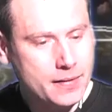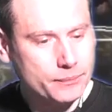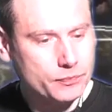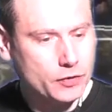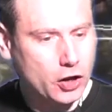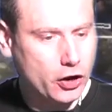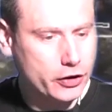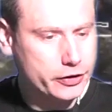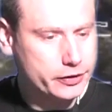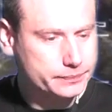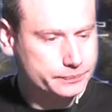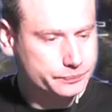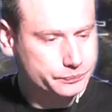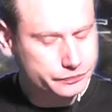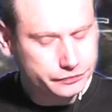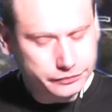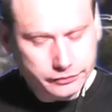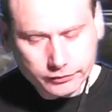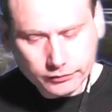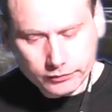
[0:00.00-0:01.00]
Now,
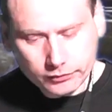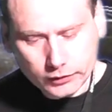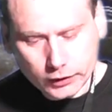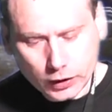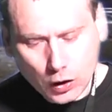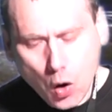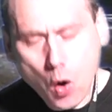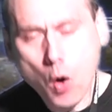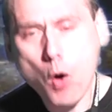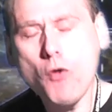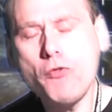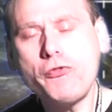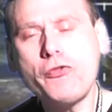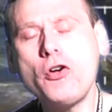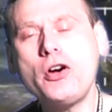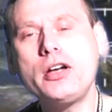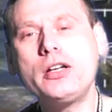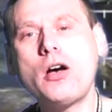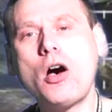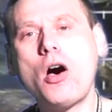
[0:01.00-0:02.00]

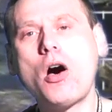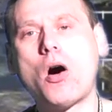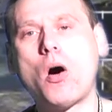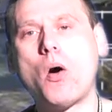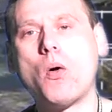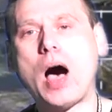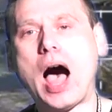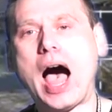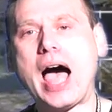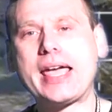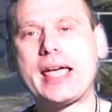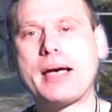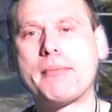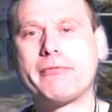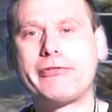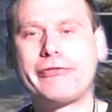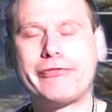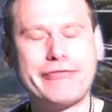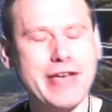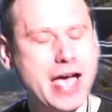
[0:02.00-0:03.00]
overall, I am
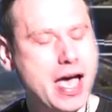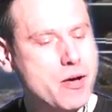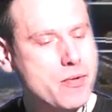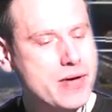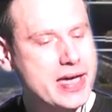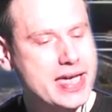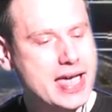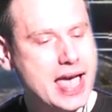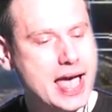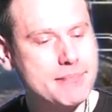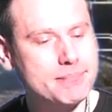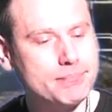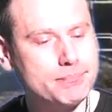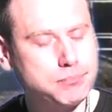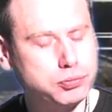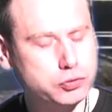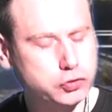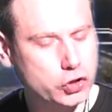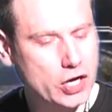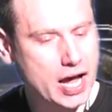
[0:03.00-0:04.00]
very
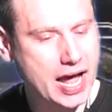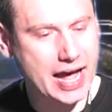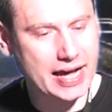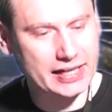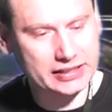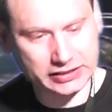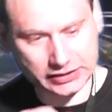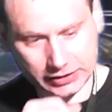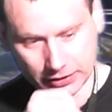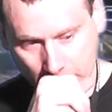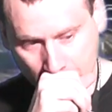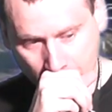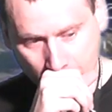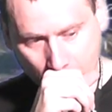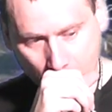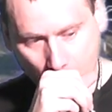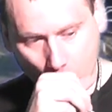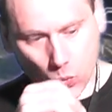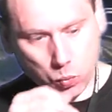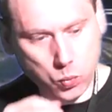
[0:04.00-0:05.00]
impressed
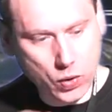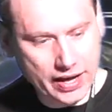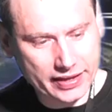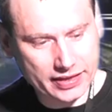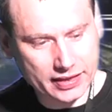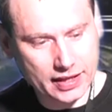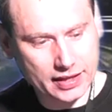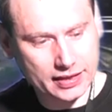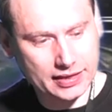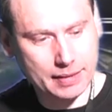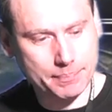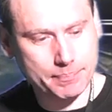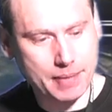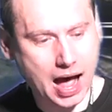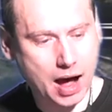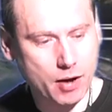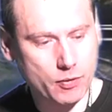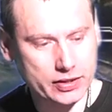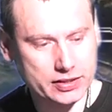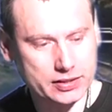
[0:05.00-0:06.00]
with the
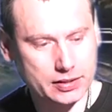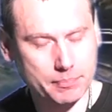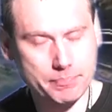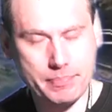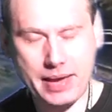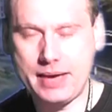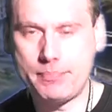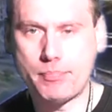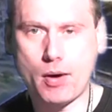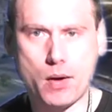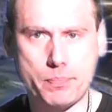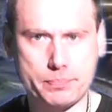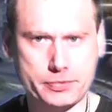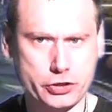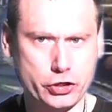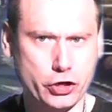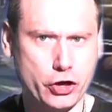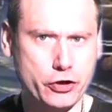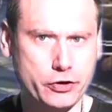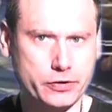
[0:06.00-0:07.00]
Parrot Bebop
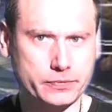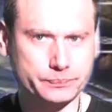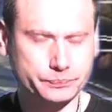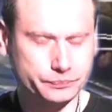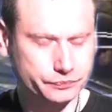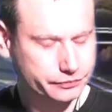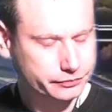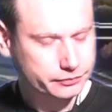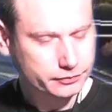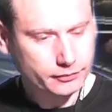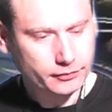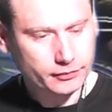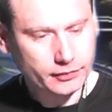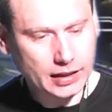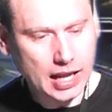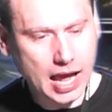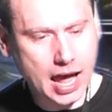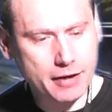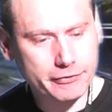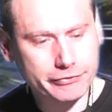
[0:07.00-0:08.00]
2.
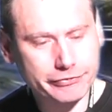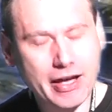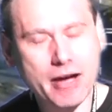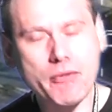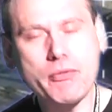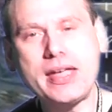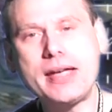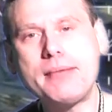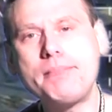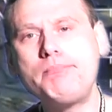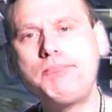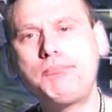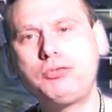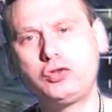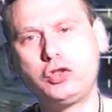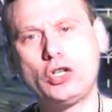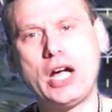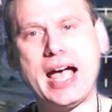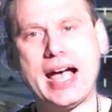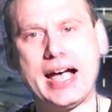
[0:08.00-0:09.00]
I'm very
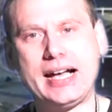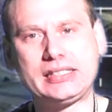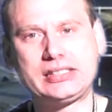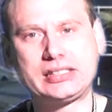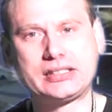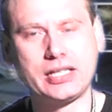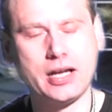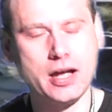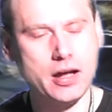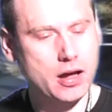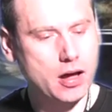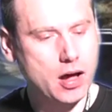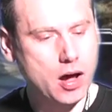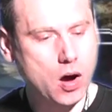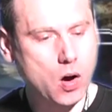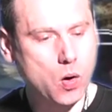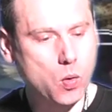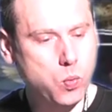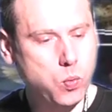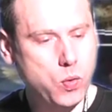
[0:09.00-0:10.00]
impressed
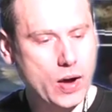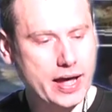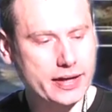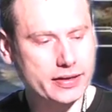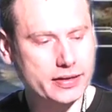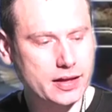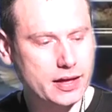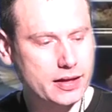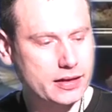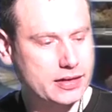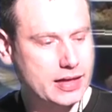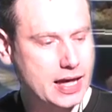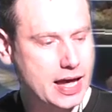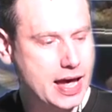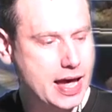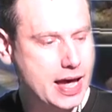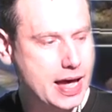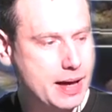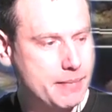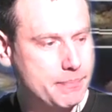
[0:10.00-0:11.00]
with
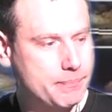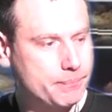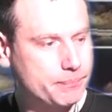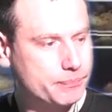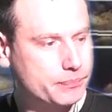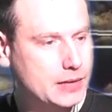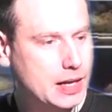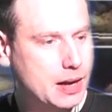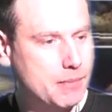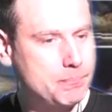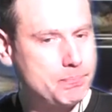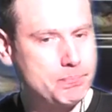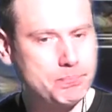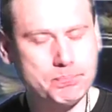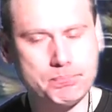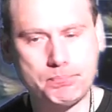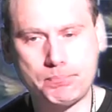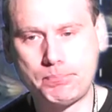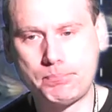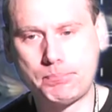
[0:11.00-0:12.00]
the
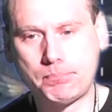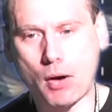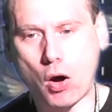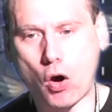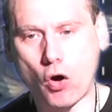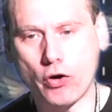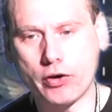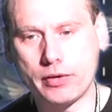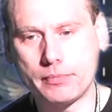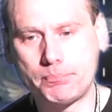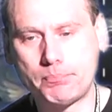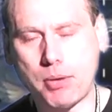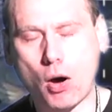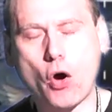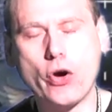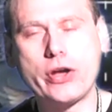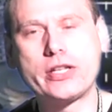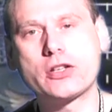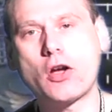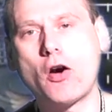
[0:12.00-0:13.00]

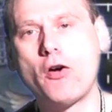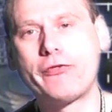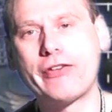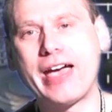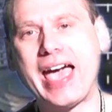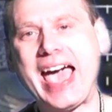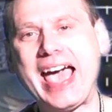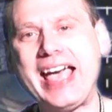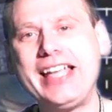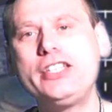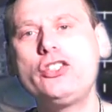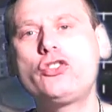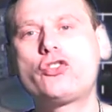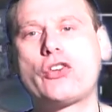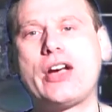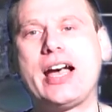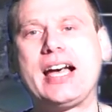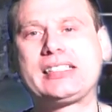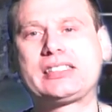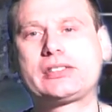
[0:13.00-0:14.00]
point of
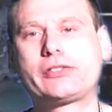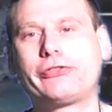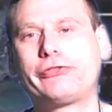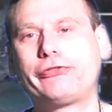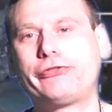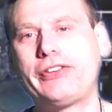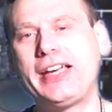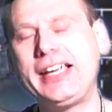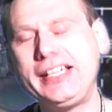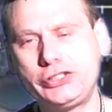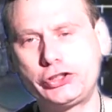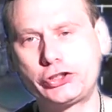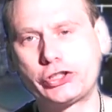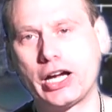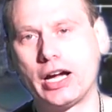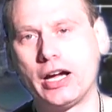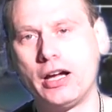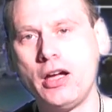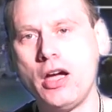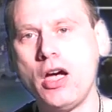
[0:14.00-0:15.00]
interest
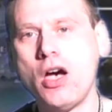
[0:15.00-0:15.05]
feature.